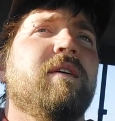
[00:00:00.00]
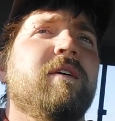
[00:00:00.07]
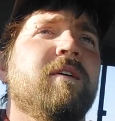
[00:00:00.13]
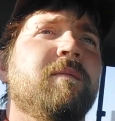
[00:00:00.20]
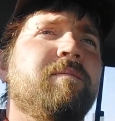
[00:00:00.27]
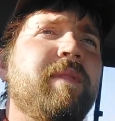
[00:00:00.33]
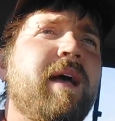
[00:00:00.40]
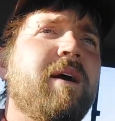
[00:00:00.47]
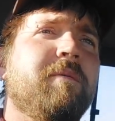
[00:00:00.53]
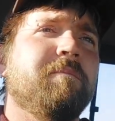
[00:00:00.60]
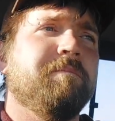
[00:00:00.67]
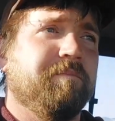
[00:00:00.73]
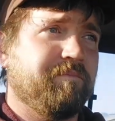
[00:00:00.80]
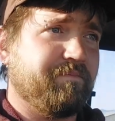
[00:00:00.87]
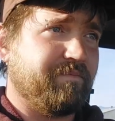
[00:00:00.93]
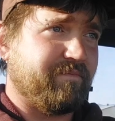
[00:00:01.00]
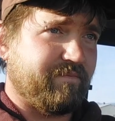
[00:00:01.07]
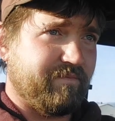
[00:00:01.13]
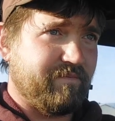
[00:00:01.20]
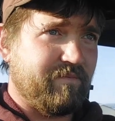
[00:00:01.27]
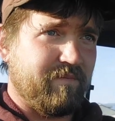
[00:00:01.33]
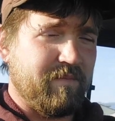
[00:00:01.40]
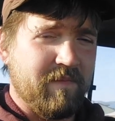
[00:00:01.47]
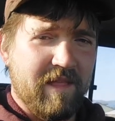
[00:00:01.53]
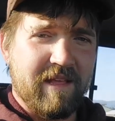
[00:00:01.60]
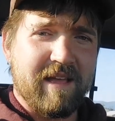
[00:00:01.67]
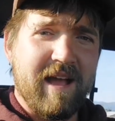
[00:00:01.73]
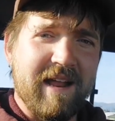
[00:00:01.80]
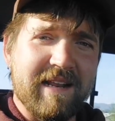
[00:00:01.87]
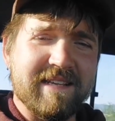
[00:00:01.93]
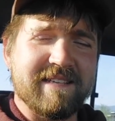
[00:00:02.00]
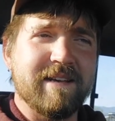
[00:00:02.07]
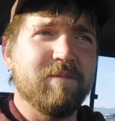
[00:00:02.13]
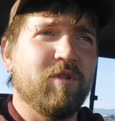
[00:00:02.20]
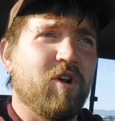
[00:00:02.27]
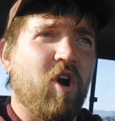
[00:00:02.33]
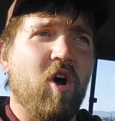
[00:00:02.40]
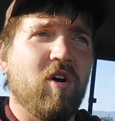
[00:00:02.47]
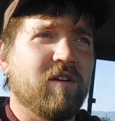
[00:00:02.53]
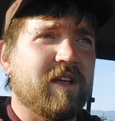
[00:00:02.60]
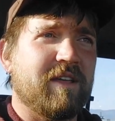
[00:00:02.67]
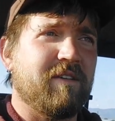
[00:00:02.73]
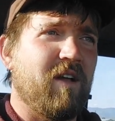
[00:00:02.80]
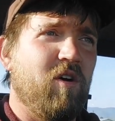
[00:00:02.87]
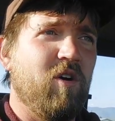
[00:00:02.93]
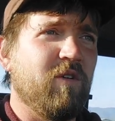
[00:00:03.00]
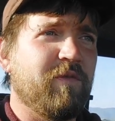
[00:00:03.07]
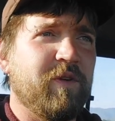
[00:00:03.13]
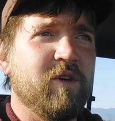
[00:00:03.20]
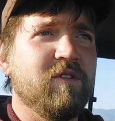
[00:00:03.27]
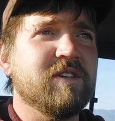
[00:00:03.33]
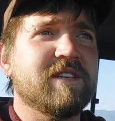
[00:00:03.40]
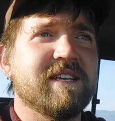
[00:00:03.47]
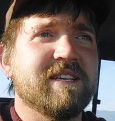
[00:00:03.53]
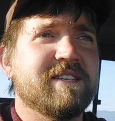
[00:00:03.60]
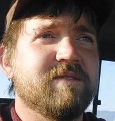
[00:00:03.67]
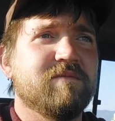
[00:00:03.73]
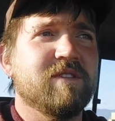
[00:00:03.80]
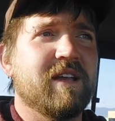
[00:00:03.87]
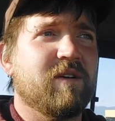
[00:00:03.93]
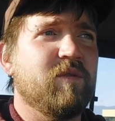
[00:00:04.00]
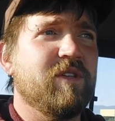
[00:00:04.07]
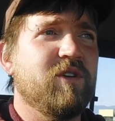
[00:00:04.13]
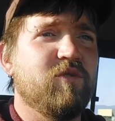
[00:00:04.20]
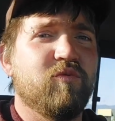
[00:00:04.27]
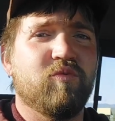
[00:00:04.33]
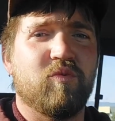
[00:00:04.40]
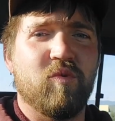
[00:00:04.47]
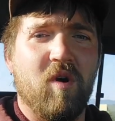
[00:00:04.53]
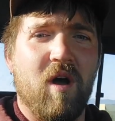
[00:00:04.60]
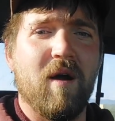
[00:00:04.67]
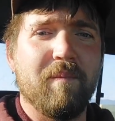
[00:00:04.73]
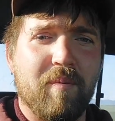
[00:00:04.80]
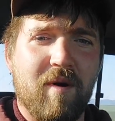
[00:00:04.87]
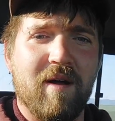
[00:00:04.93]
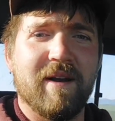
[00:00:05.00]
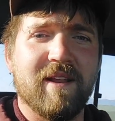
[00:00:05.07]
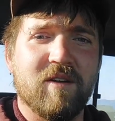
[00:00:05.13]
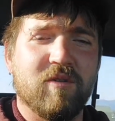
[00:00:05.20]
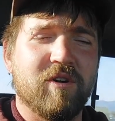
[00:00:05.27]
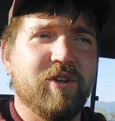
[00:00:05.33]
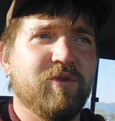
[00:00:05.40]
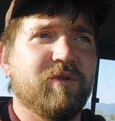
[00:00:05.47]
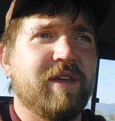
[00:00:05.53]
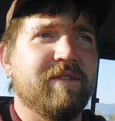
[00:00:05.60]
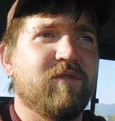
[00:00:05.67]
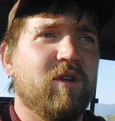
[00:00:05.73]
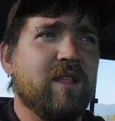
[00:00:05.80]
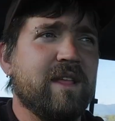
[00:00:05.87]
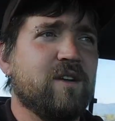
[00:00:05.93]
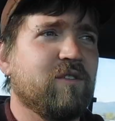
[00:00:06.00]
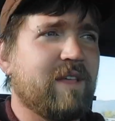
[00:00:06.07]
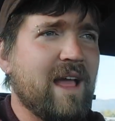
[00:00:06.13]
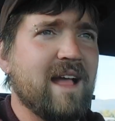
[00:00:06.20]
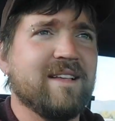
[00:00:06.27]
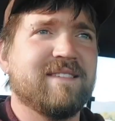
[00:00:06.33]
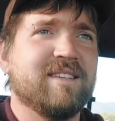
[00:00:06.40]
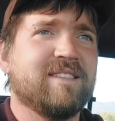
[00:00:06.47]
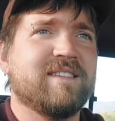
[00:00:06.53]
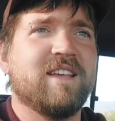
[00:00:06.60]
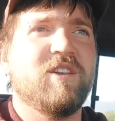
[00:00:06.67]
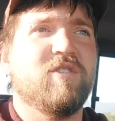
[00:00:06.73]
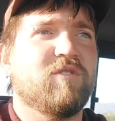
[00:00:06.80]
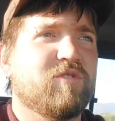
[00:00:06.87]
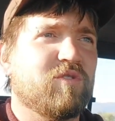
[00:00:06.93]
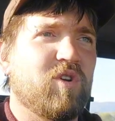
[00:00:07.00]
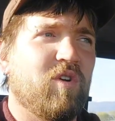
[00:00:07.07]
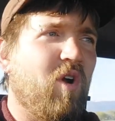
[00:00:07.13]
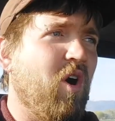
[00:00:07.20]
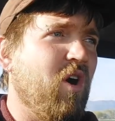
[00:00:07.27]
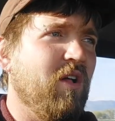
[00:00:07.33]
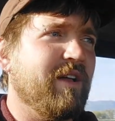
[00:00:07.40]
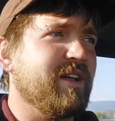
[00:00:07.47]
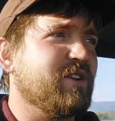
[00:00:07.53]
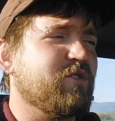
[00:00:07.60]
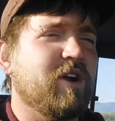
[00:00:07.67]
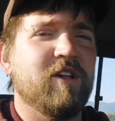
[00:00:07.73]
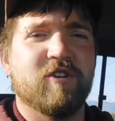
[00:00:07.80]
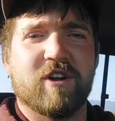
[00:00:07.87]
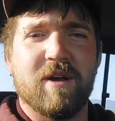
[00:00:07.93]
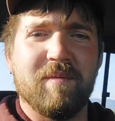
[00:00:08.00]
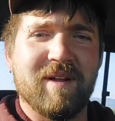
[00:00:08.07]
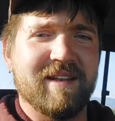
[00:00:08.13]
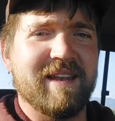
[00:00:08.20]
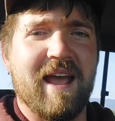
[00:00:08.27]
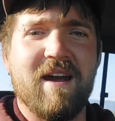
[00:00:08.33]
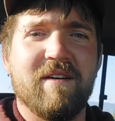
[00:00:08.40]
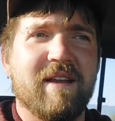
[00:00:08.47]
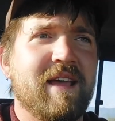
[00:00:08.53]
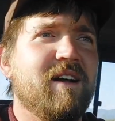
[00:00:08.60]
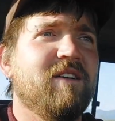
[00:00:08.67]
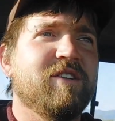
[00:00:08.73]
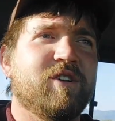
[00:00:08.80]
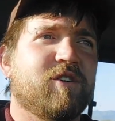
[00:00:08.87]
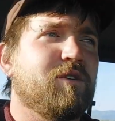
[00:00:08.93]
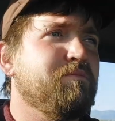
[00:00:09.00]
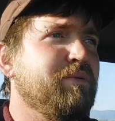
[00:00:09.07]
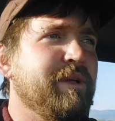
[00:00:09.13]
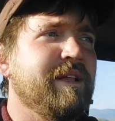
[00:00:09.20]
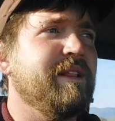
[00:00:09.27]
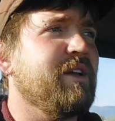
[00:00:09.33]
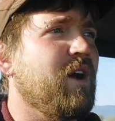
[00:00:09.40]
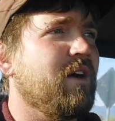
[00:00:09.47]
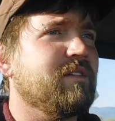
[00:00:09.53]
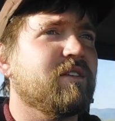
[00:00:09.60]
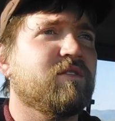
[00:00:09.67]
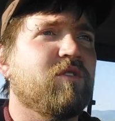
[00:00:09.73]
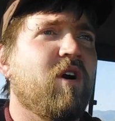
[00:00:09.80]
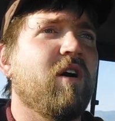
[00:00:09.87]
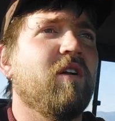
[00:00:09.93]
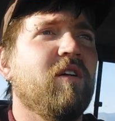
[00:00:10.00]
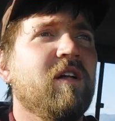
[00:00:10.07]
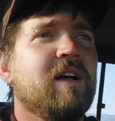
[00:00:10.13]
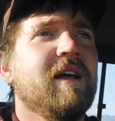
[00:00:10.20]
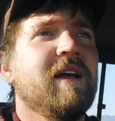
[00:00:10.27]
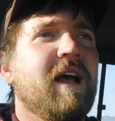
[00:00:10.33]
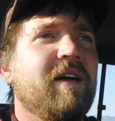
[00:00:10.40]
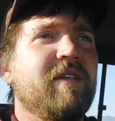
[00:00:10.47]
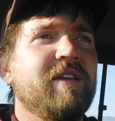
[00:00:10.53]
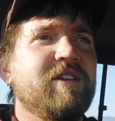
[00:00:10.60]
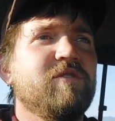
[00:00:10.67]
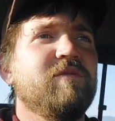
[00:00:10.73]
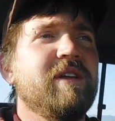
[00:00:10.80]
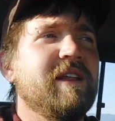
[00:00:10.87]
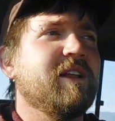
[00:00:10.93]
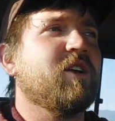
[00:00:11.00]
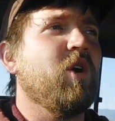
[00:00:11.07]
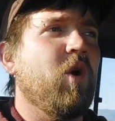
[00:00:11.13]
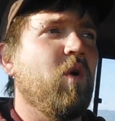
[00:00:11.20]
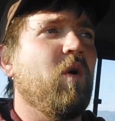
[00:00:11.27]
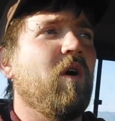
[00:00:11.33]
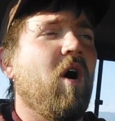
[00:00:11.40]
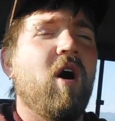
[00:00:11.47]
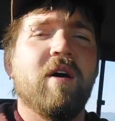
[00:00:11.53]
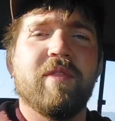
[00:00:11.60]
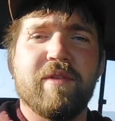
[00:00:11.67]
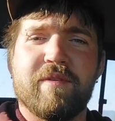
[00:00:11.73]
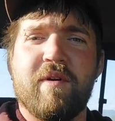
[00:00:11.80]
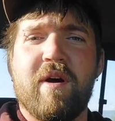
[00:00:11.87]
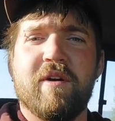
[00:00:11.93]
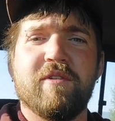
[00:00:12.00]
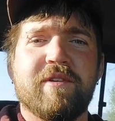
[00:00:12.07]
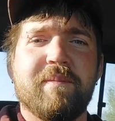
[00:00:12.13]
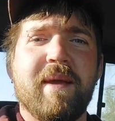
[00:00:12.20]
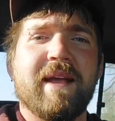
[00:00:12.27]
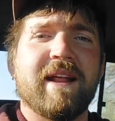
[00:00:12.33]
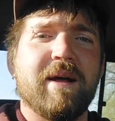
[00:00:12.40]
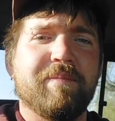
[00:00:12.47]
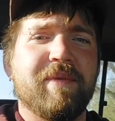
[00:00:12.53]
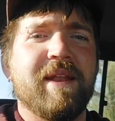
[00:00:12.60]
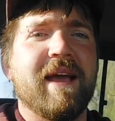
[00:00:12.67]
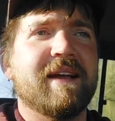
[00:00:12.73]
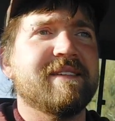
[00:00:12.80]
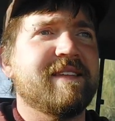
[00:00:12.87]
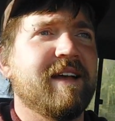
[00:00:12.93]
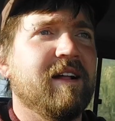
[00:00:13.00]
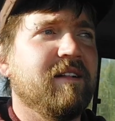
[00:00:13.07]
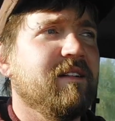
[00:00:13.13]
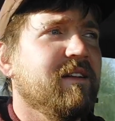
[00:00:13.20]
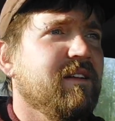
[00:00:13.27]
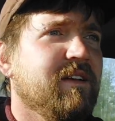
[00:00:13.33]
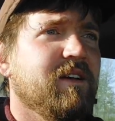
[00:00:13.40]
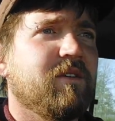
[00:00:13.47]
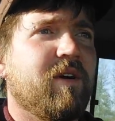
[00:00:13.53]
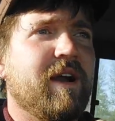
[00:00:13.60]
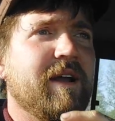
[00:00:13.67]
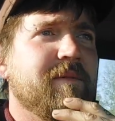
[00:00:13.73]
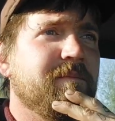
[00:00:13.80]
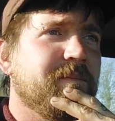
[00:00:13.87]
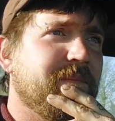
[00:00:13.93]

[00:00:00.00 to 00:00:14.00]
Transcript: Now, kind of similar, all fuel systems, like when you romp on it or you give it a little gas, let's say you're pulling a trailer coming downhill and you're completely off the throttle, and then you need to go on the throttle to make it up the next hill, right?